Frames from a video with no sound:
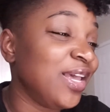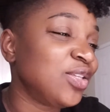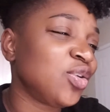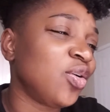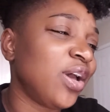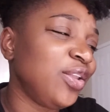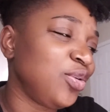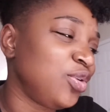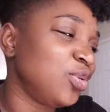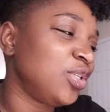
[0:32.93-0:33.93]
so i
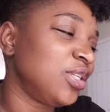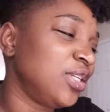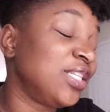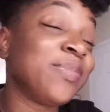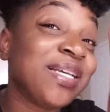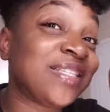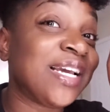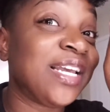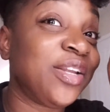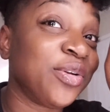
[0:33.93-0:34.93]
usually this is my
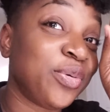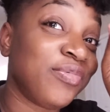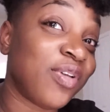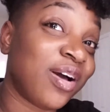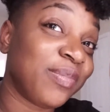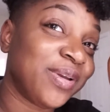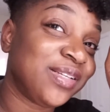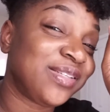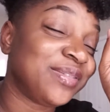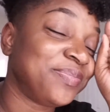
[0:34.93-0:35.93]
second year doing
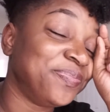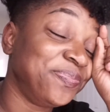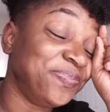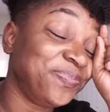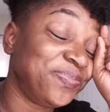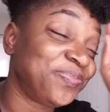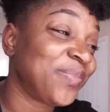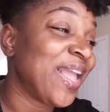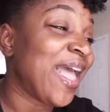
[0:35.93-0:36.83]
vlogmas hmm